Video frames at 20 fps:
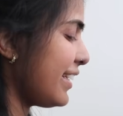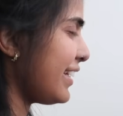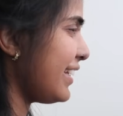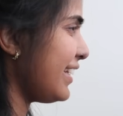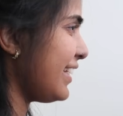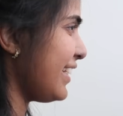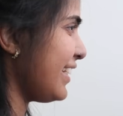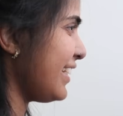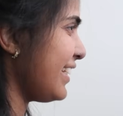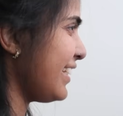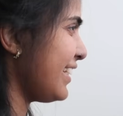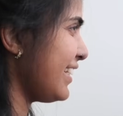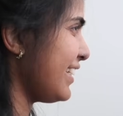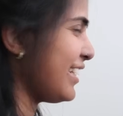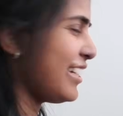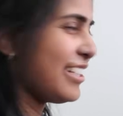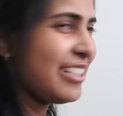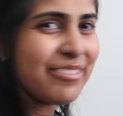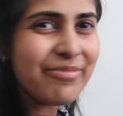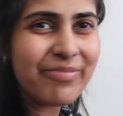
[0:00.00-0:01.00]
No.
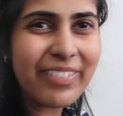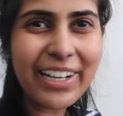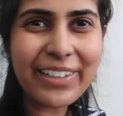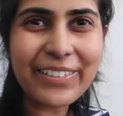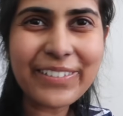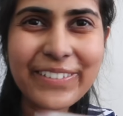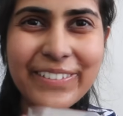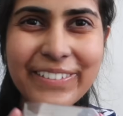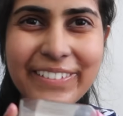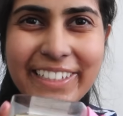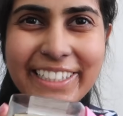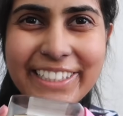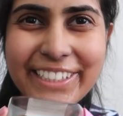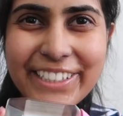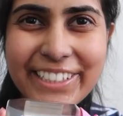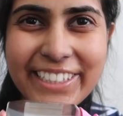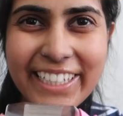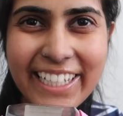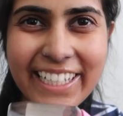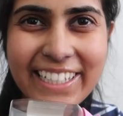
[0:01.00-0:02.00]
Matt always
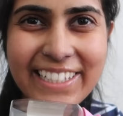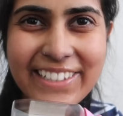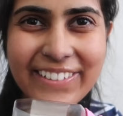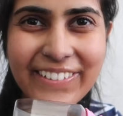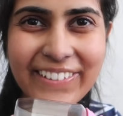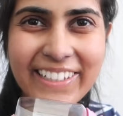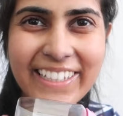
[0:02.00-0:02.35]
checks on